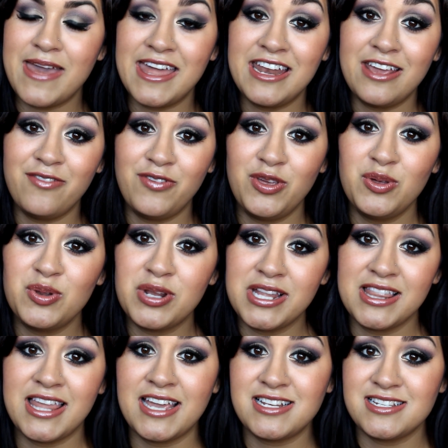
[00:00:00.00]
and if you'd
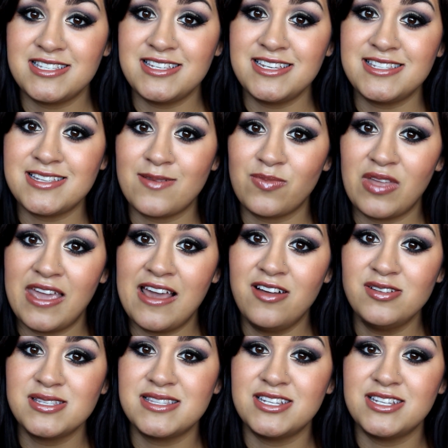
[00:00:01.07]
like to see something else,